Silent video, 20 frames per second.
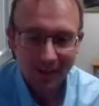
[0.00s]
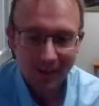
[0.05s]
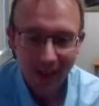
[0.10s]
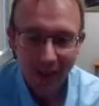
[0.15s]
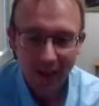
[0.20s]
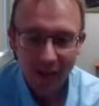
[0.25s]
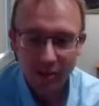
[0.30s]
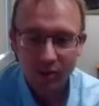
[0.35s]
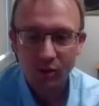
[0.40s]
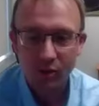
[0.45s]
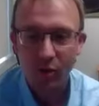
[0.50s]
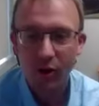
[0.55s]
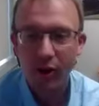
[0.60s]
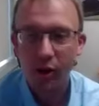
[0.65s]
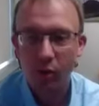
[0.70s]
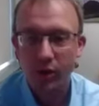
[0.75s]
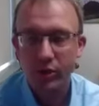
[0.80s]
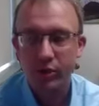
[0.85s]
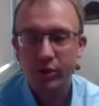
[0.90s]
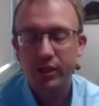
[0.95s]
Yeah, that's a
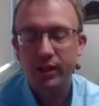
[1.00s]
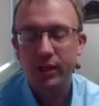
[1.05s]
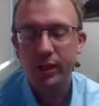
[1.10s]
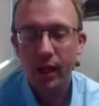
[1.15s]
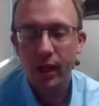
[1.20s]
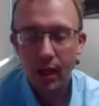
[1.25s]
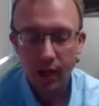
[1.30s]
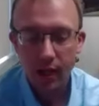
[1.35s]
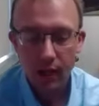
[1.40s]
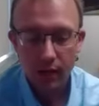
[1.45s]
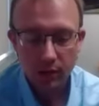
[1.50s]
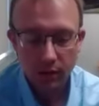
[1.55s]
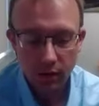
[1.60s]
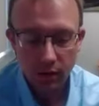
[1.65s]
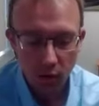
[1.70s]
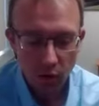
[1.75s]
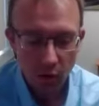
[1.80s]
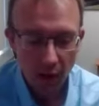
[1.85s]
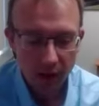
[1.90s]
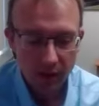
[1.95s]
great question.
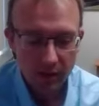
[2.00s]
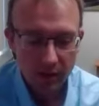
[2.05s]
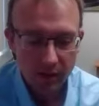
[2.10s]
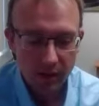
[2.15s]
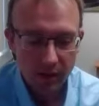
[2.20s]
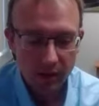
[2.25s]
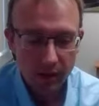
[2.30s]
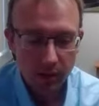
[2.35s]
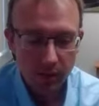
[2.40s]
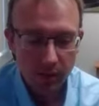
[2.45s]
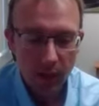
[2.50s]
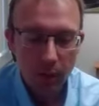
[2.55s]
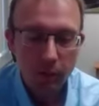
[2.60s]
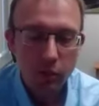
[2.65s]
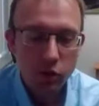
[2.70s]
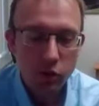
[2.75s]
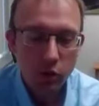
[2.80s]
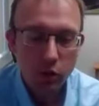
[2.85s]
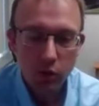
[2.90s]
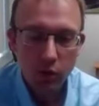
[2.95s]
So as an
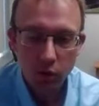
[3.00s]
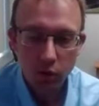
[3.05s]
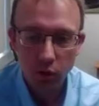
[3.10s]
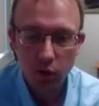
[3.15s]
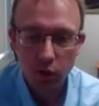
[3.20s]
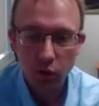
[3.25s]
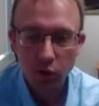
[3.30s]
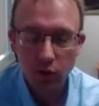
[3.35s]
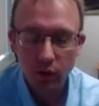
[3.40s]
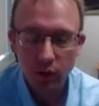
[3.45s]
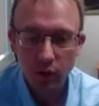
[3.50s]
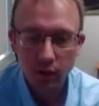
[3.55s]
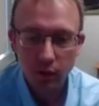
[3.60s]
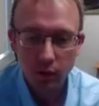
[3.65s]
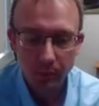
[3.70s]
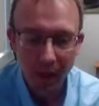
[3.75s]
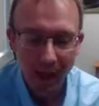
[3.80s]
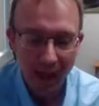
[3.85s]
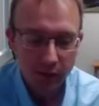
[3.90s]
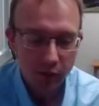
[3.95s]
imager who
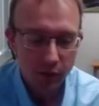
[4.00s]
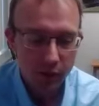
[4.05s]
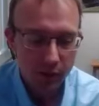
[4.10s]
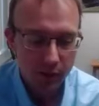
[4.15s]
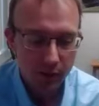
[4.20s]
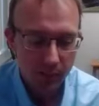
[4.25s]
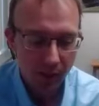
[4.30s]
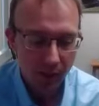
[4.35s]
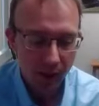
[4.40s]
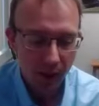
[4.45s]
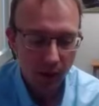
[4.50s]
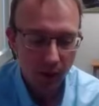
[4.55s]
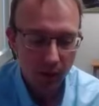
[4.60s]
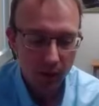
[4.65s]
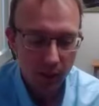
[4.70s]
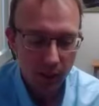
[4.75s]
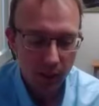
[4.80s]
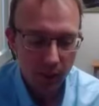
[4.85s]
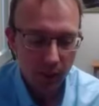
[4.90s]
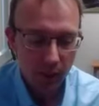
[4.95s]
is passionate
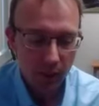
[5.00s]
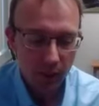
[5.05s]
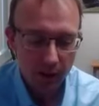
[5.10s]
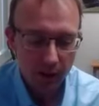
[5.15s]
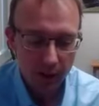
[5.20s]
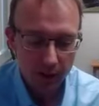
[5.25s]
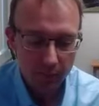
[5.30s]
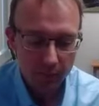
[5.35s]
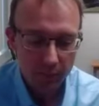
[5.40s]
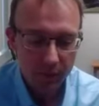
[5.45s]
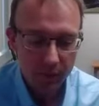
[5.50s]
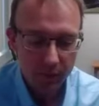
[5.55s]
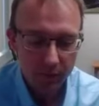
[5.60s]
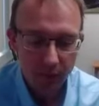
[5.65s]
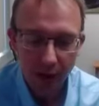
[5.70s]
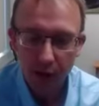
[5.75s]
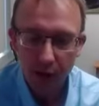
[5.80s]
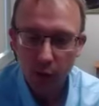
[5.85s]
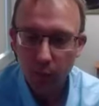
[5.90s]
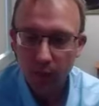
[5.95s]
about the
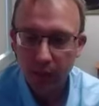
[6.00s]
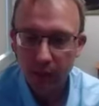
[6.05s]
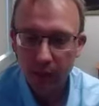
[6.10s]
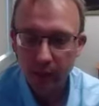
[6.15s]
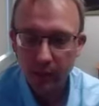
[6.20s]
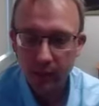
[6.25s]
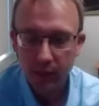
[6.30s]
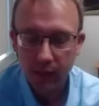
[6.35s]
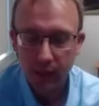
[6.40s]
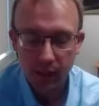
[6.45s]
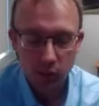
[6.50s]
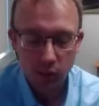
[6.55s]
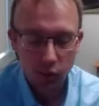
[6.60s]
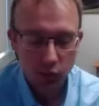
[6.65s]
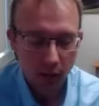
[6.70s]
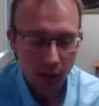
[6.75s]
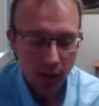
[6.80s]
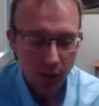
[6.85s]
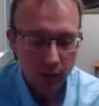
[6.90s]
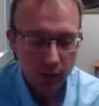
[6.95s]
environment and
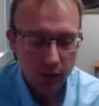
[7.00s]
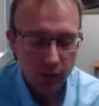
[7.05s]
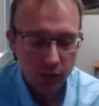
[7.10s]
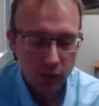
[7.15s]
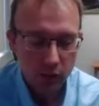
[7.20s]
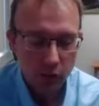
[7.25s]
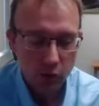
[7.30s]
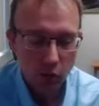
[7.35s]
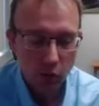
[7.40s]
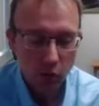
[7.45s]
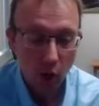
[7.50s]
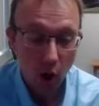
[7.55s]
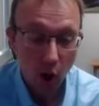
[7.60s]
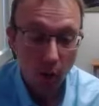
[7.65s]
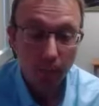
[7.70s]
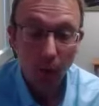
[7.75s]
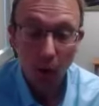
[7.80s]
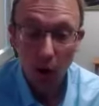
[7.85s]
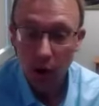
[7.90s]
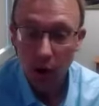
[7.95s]
trying to do our
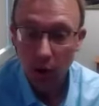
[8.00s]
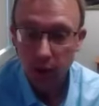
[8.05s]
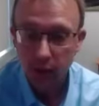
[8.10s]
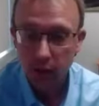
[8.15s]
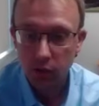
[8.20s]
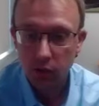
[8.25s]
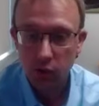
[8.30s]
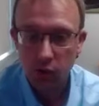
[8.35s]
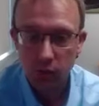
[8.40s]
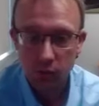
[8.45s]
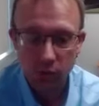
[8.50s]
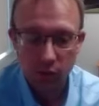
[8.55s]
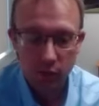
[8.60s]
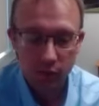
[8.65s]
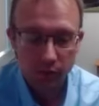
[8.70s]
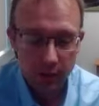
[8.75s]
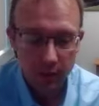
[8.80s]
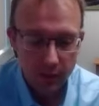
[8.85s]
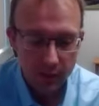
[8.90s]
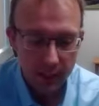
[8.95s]
part in terms
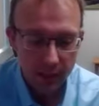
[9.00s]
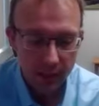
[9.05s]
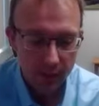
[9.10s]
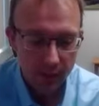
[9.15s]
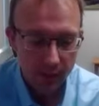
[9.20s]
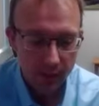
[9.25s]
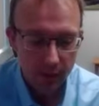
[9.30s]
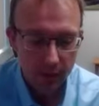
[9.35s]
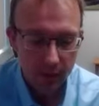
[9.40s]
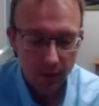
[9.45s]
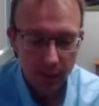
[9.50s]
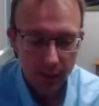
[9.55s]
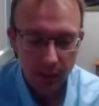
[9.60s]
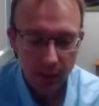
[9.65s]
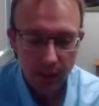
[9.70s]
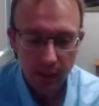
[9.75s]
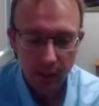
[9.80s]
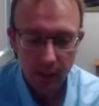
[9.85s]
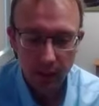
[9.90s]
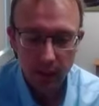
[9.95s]
of
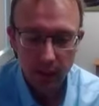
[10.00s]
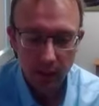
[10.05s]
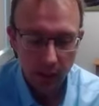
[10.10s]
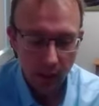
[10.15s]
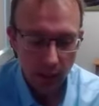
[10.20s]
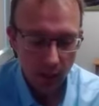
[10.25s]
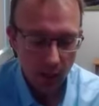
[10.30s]
sustainability and